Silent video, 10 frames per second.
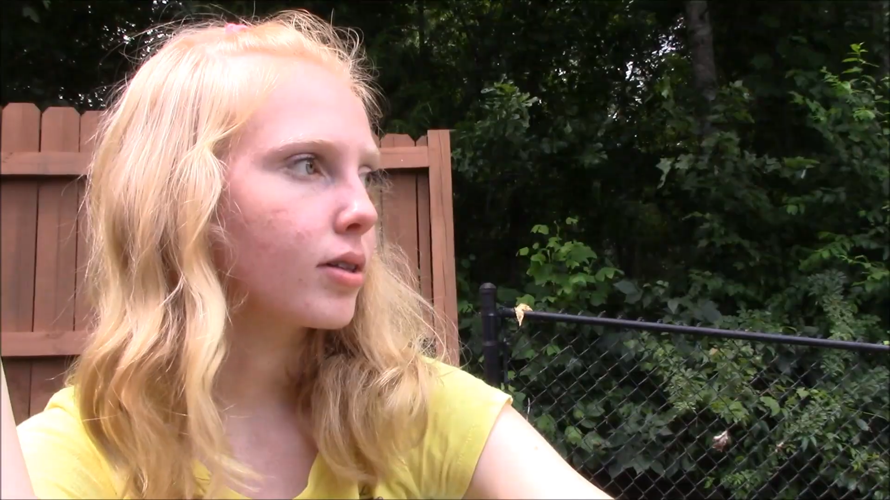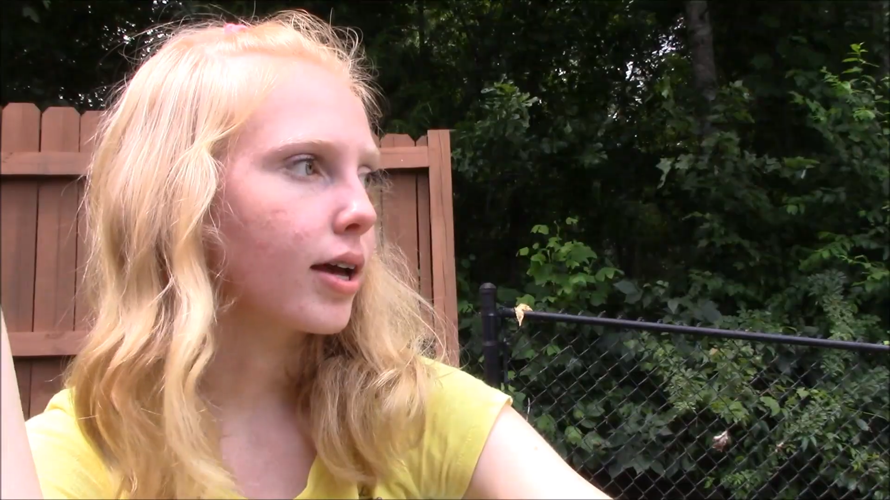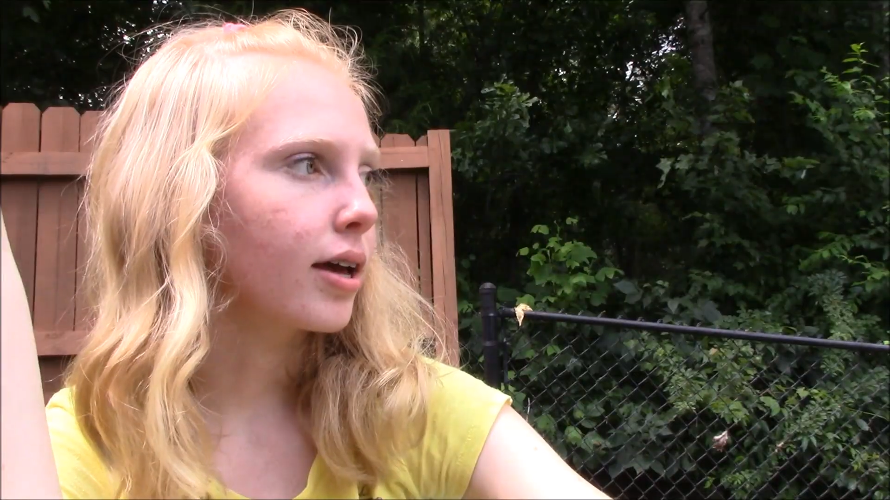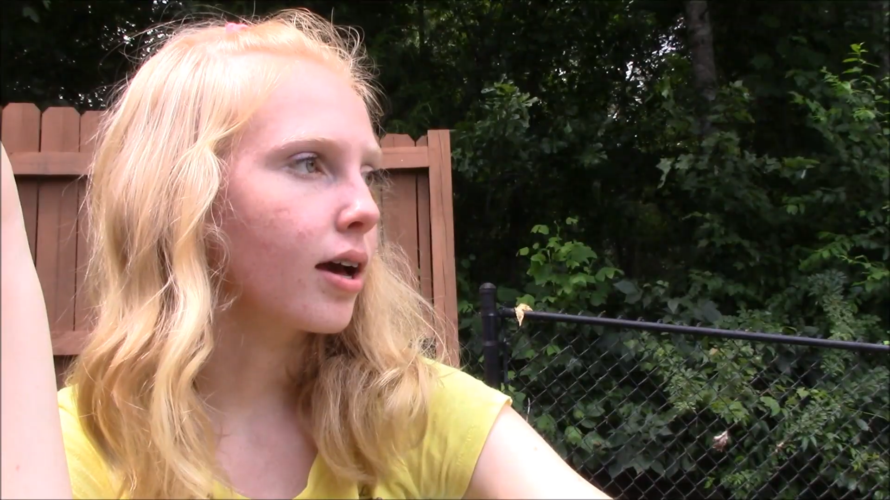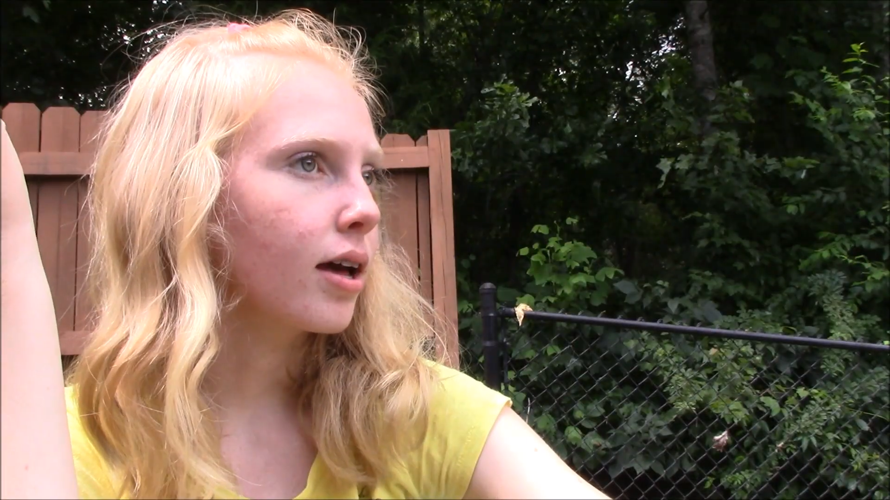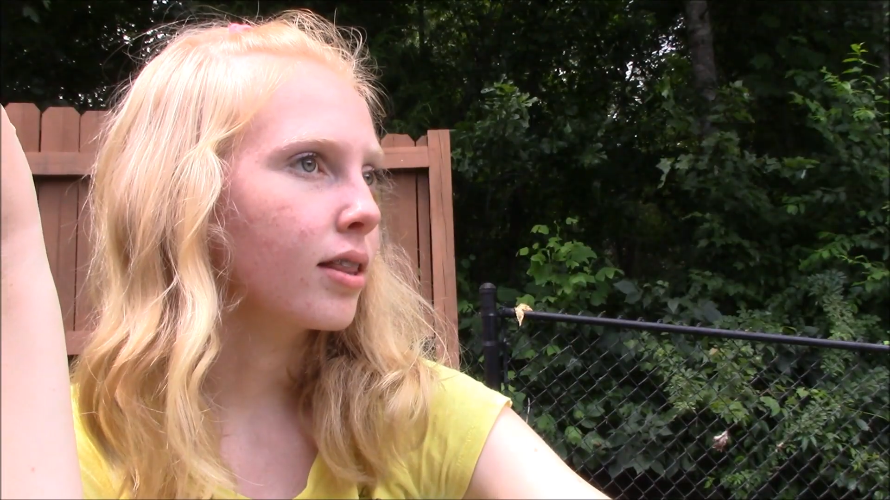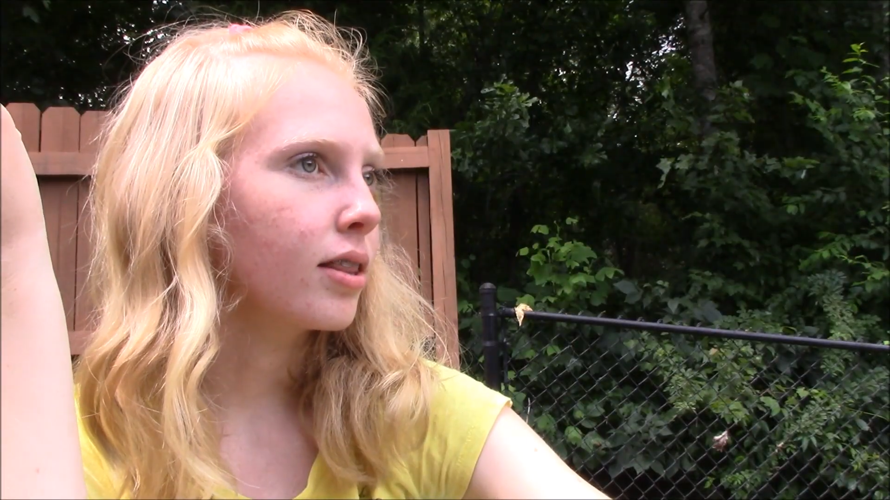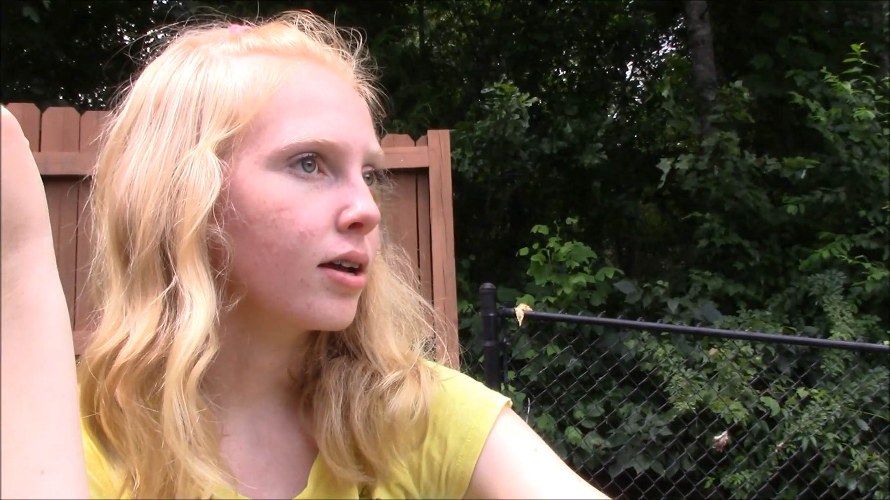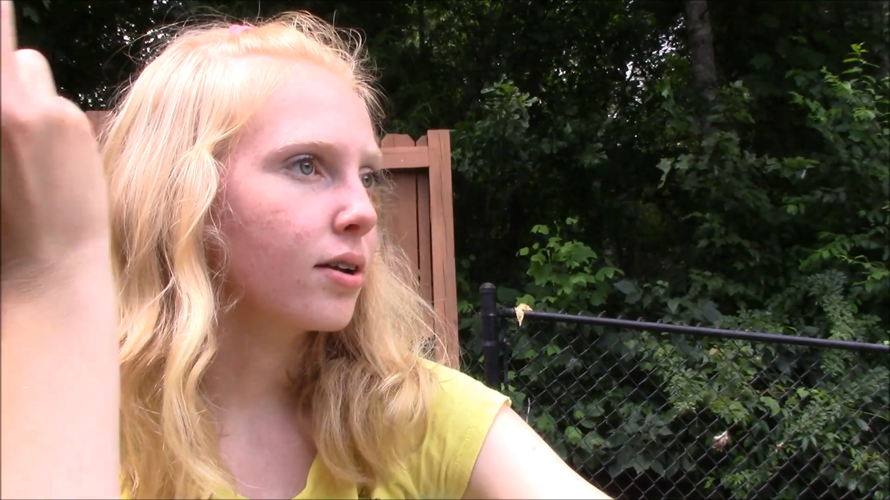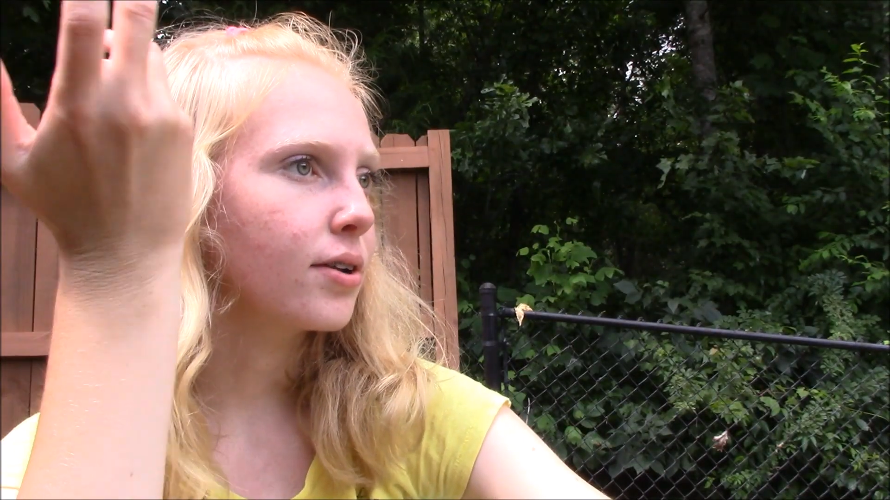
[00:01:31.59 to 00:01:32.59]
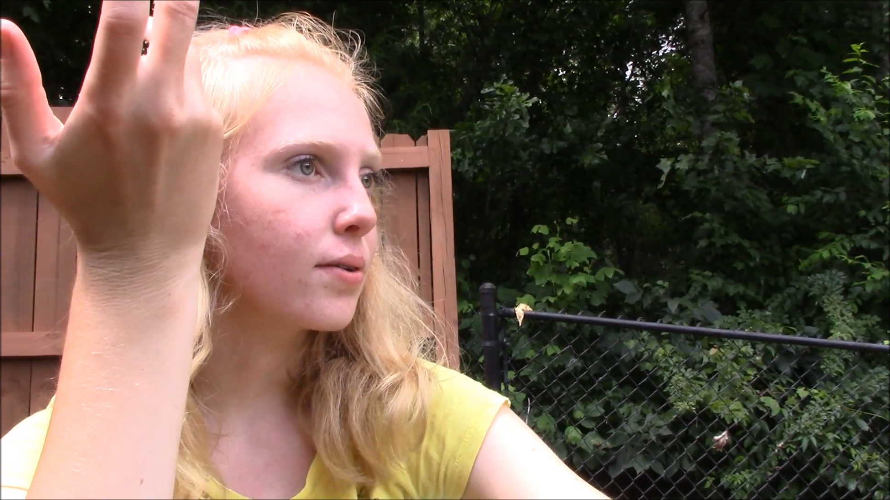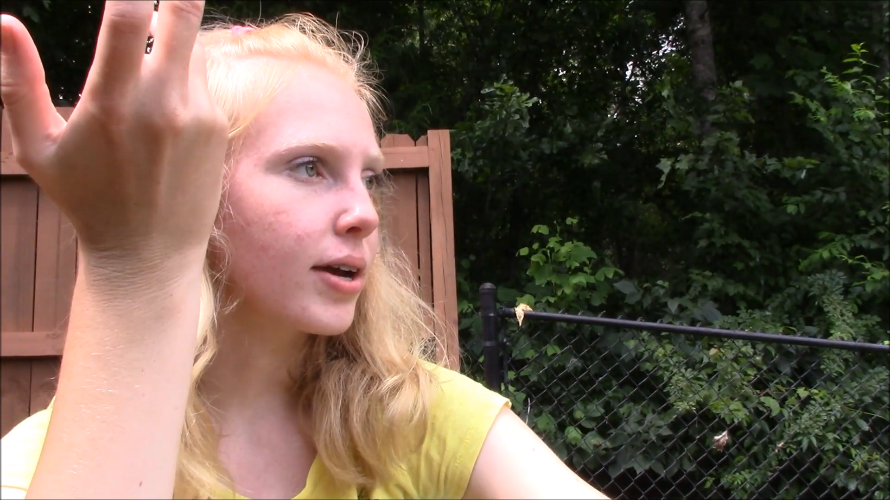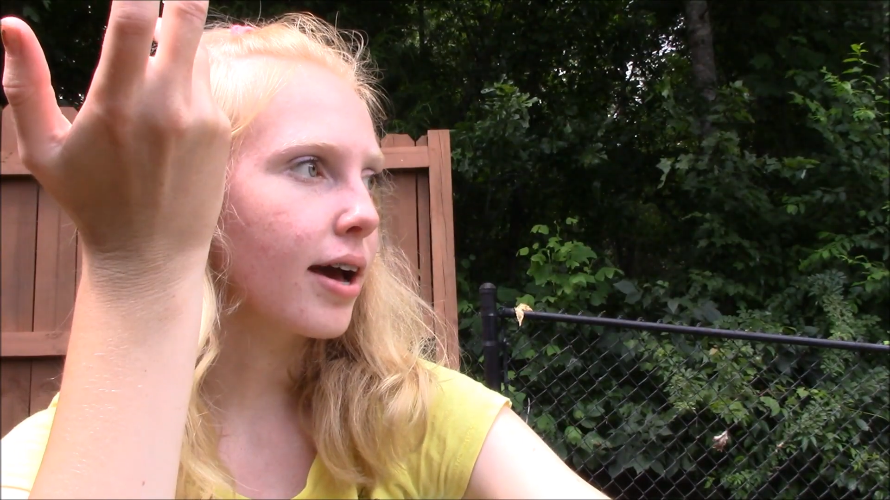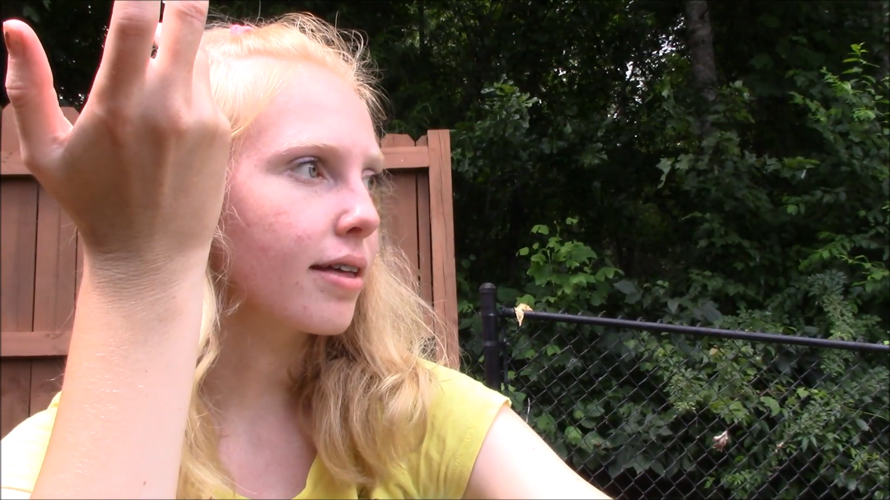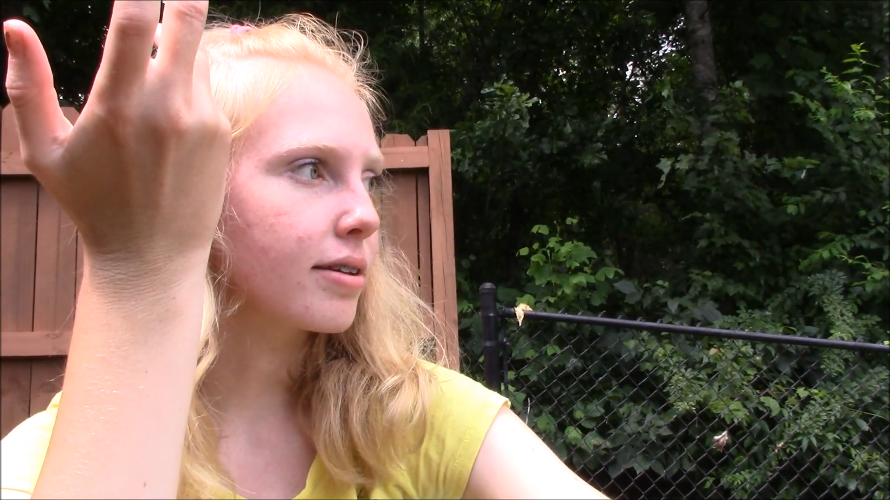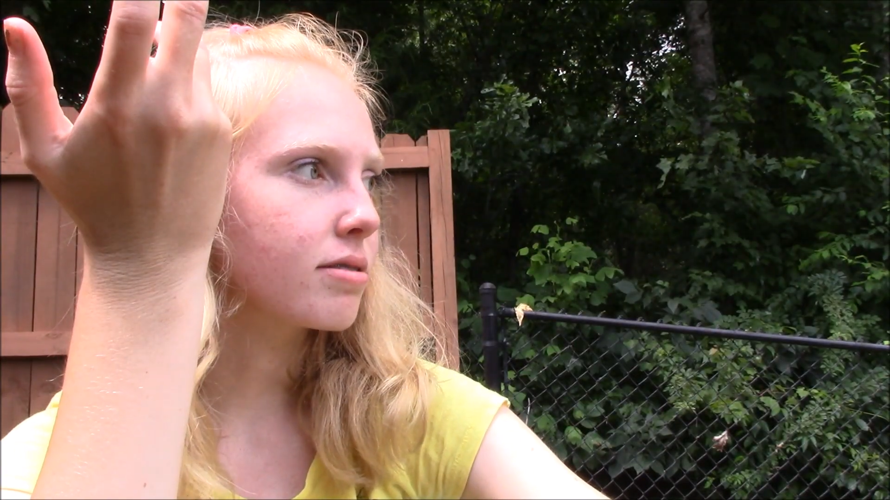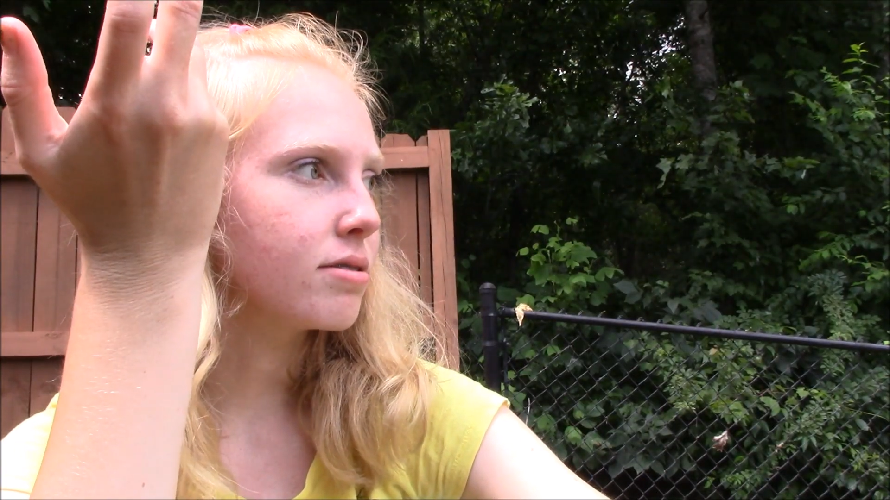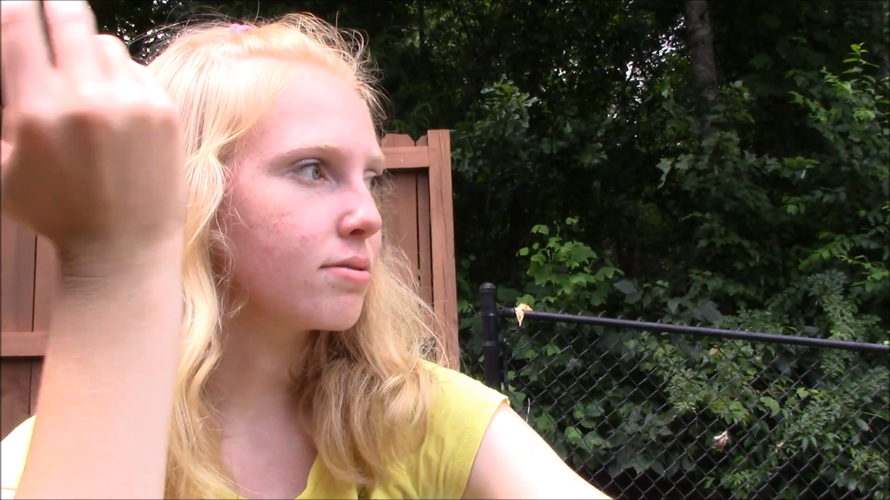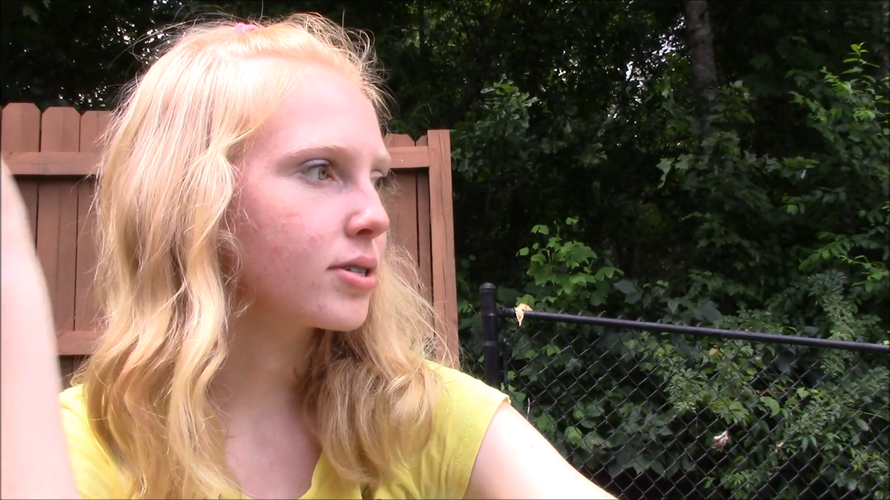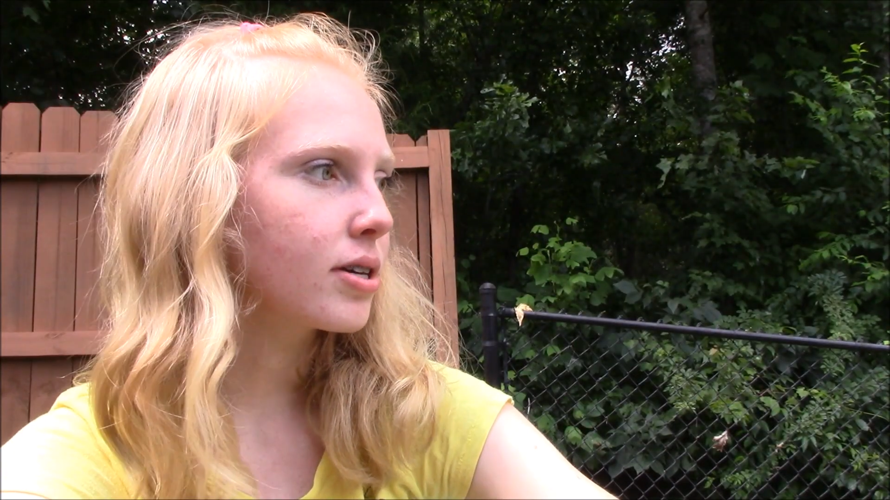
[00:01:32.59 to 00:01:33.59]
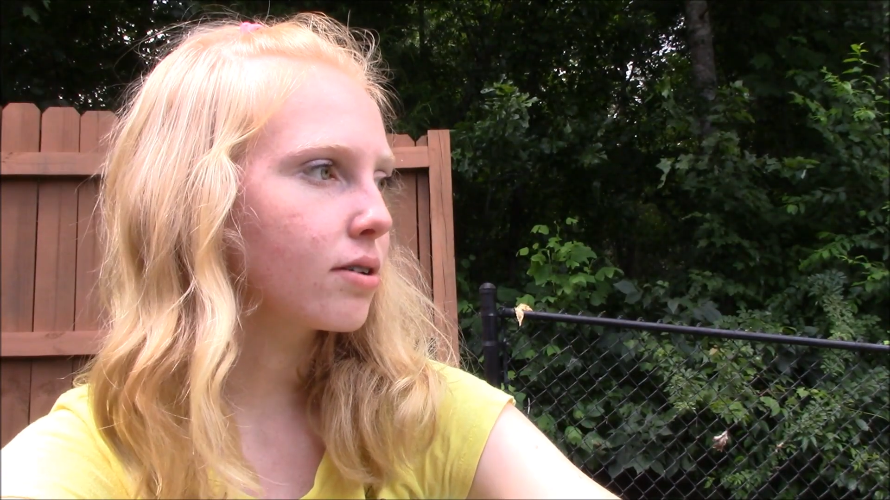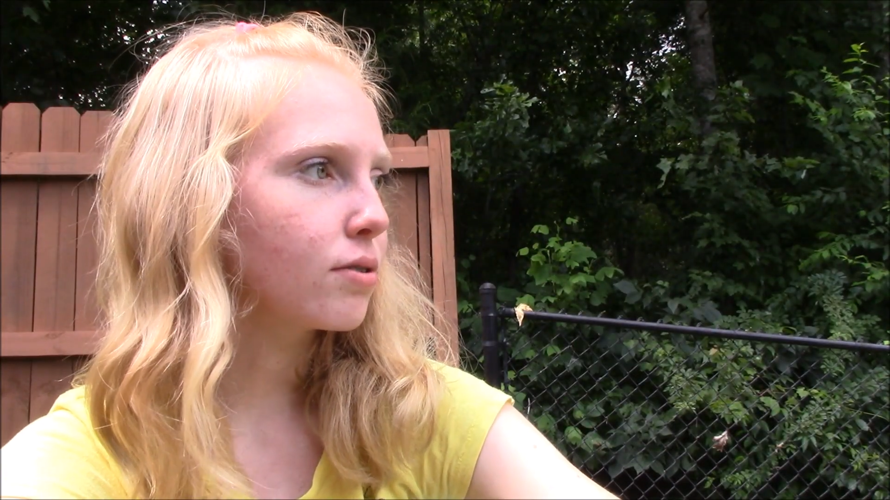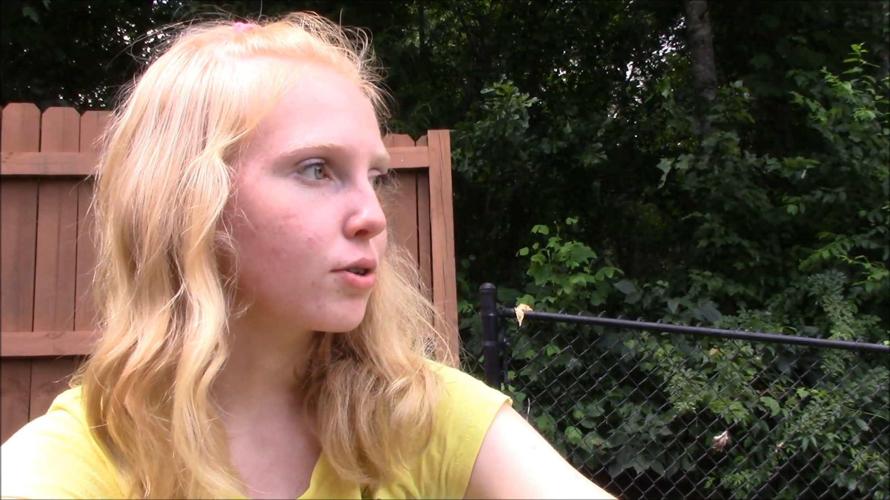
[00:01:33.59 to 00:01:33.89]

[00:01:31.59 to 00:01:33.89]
Like, I literally don't get how that's a new skill.